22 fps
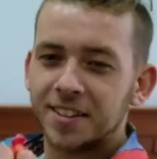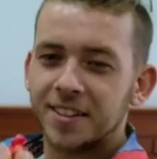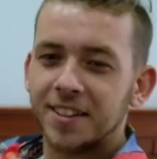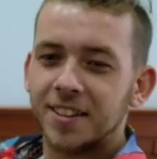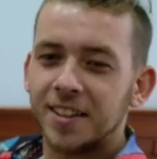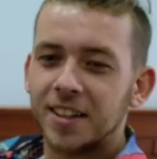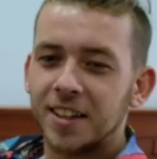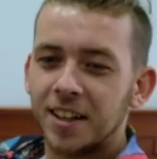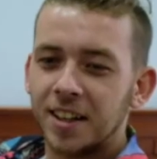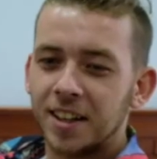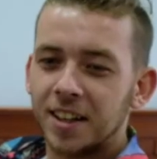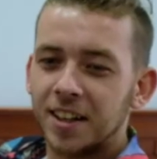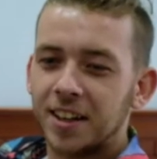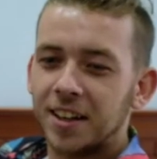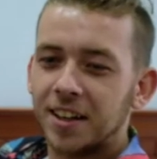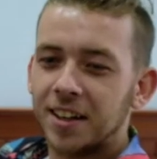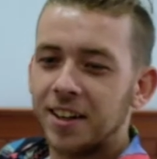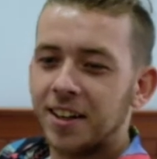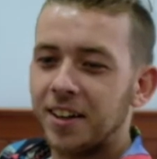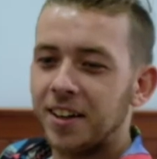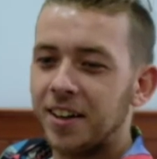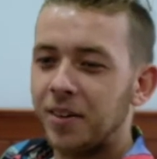Come on.
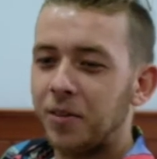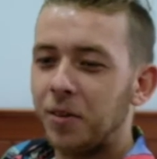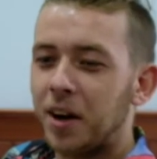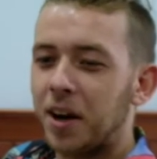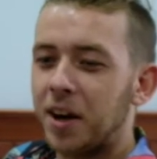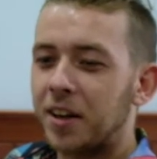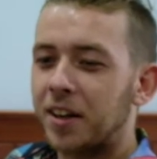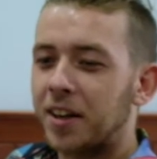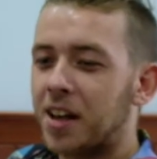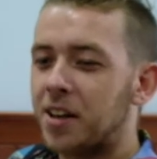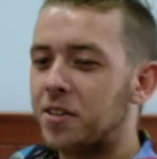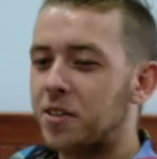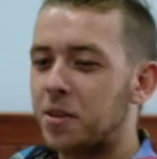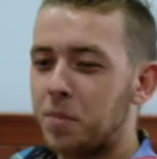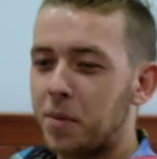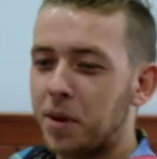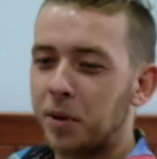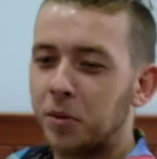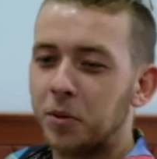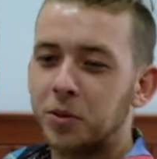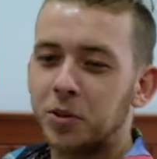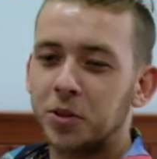Oh, right. Okay, so the
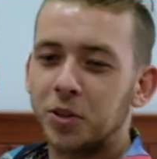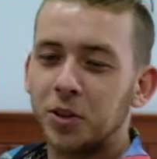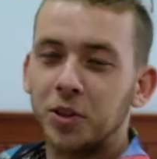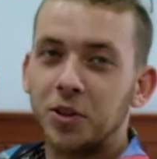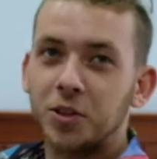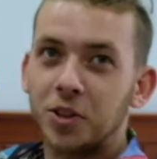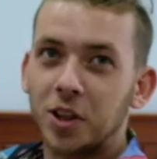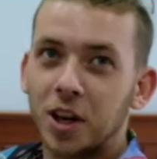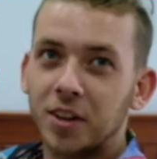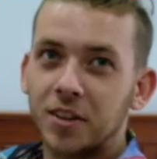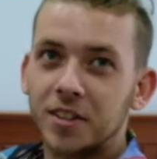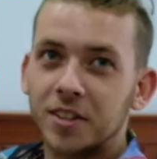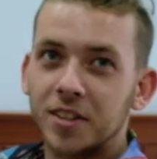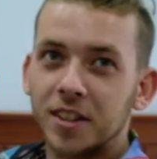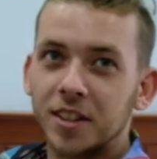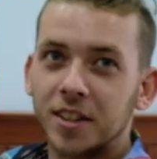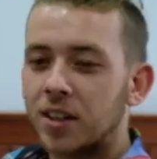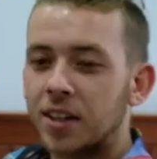big one's called Charizard.